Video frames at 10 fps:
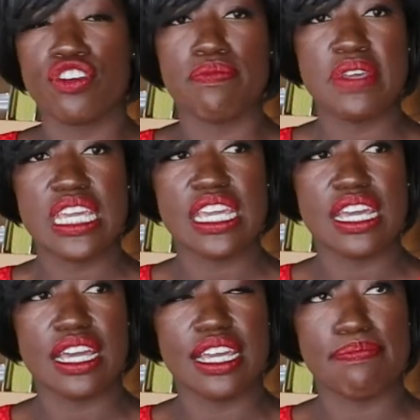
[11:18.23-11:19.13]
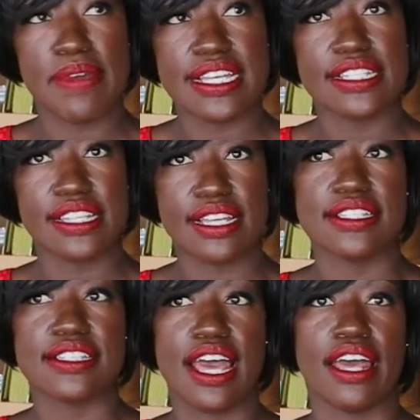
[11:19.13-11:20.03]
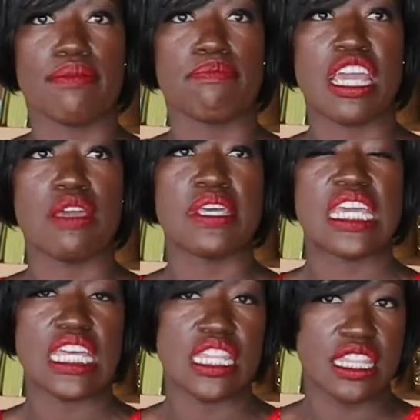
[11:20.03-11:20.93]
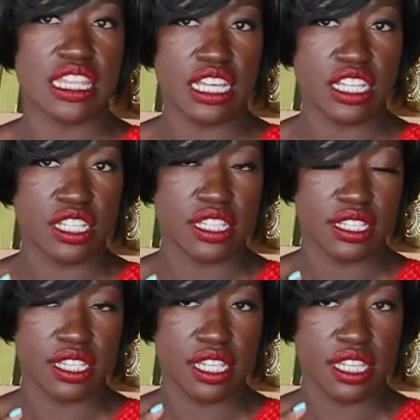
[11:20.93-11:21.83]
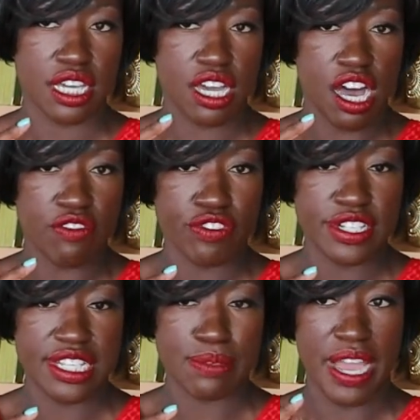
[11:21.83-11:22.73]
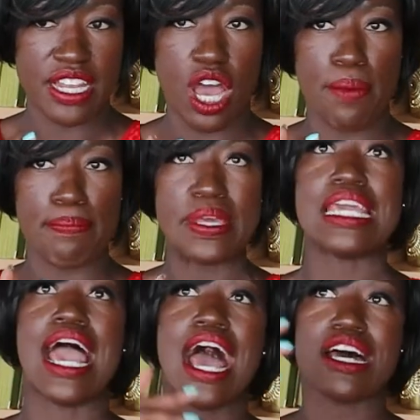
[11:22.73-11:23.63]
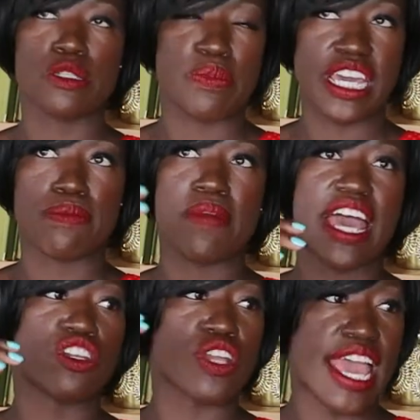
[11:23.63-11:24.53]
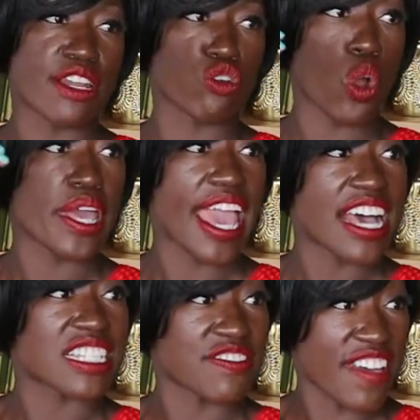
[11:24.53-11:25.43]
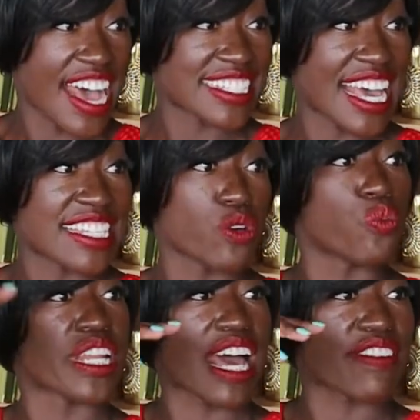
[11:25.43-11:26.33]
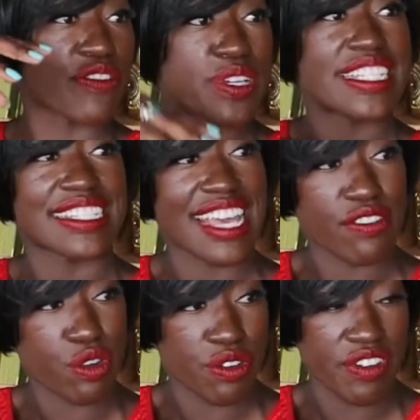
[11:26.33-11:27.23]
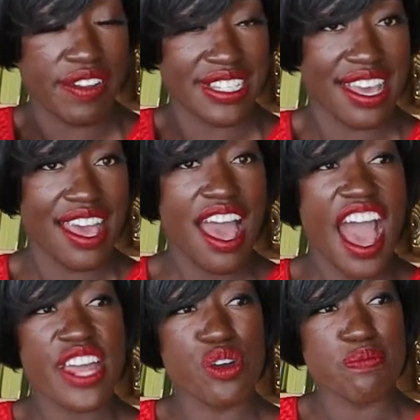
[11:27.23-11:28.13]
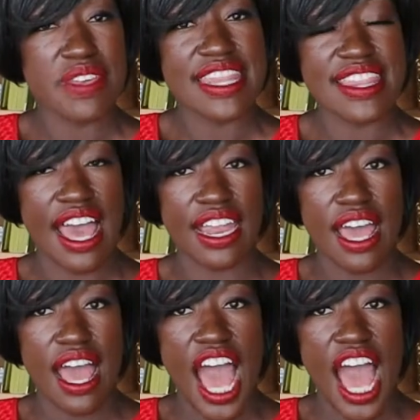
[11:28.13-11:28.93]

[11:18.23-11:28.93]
For me, it makes sense that maybe the conferences might not be as big and growing as it would have if it didn't have coronavirus. I don't mean that.